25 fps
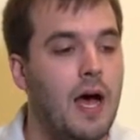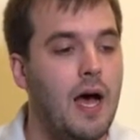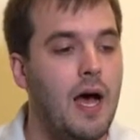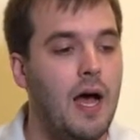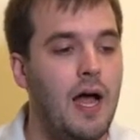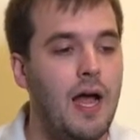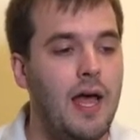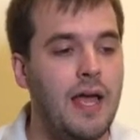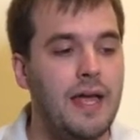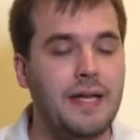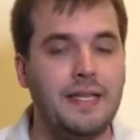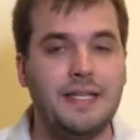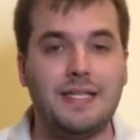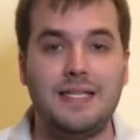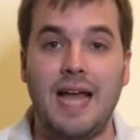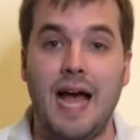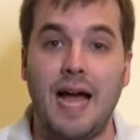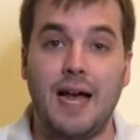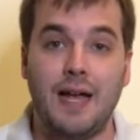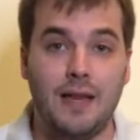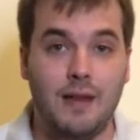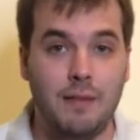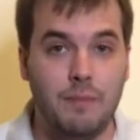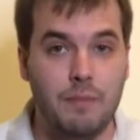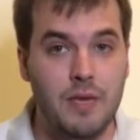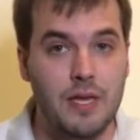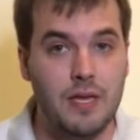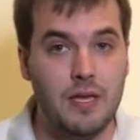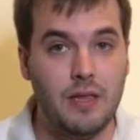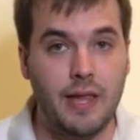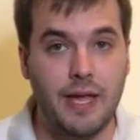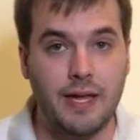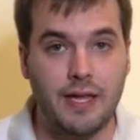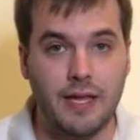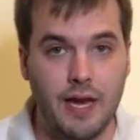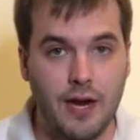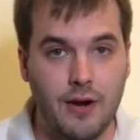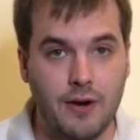It's not gonna be
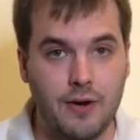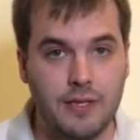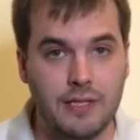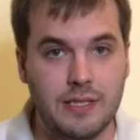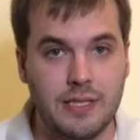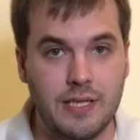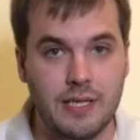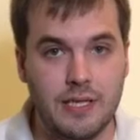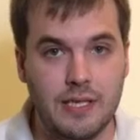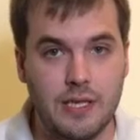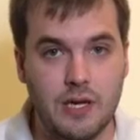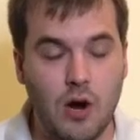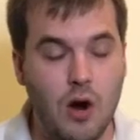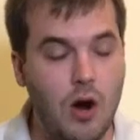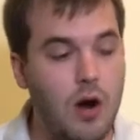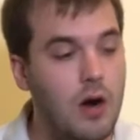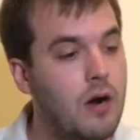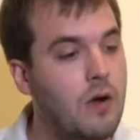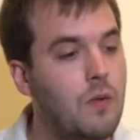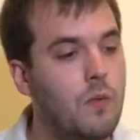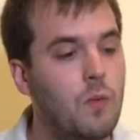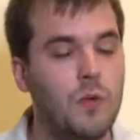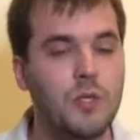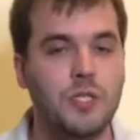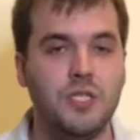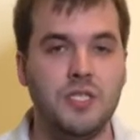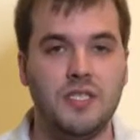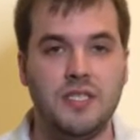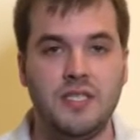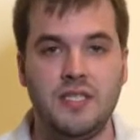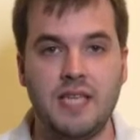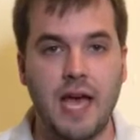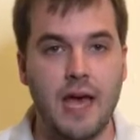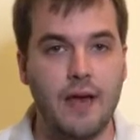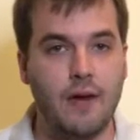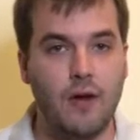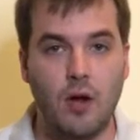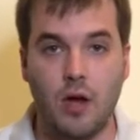like the Ares ETR, which is
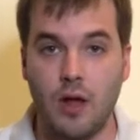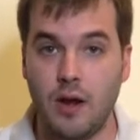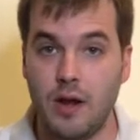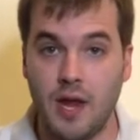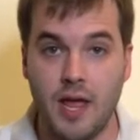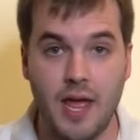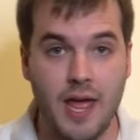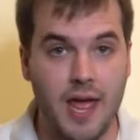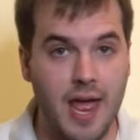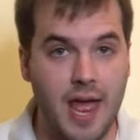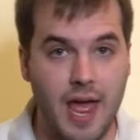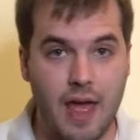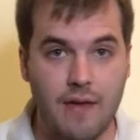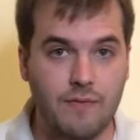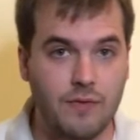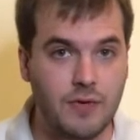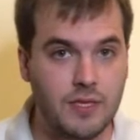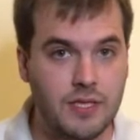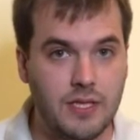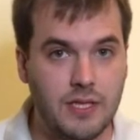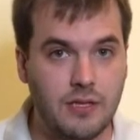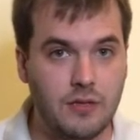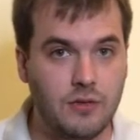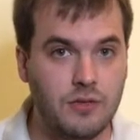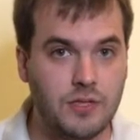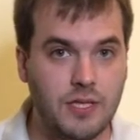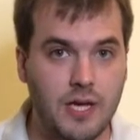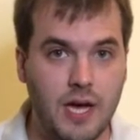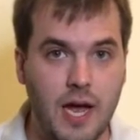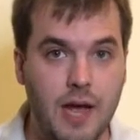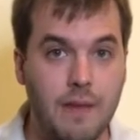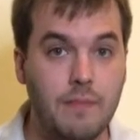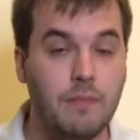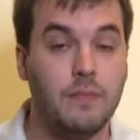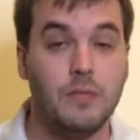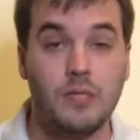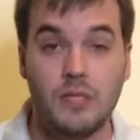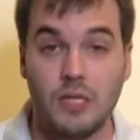dead on every single
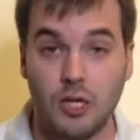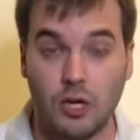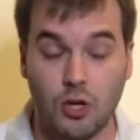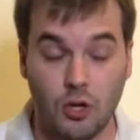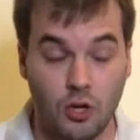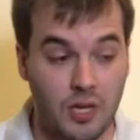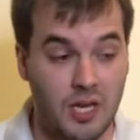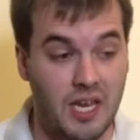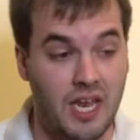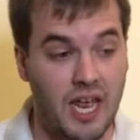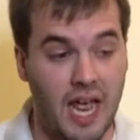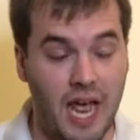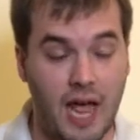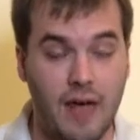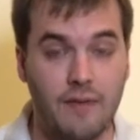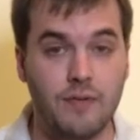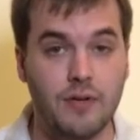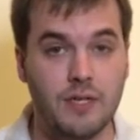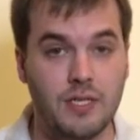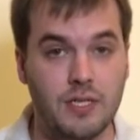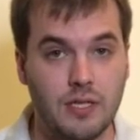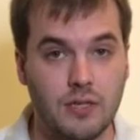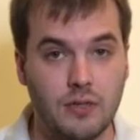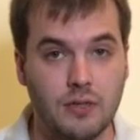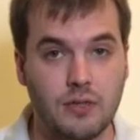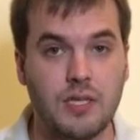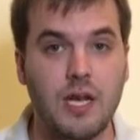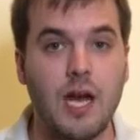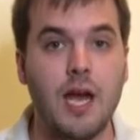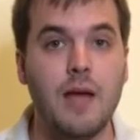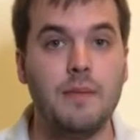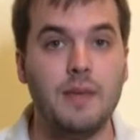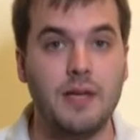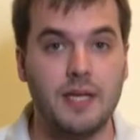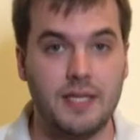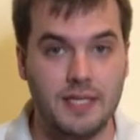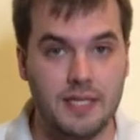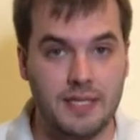time, literally every single
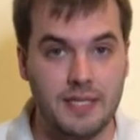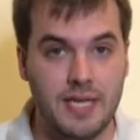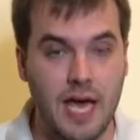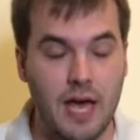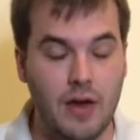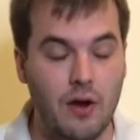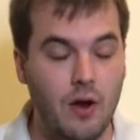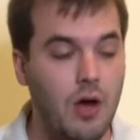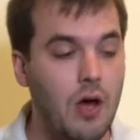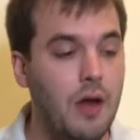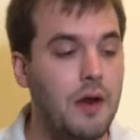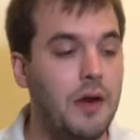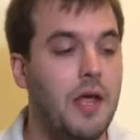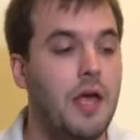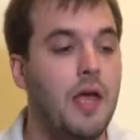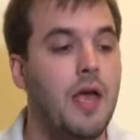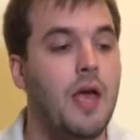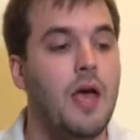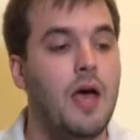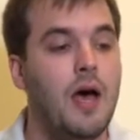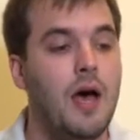time it's dead on.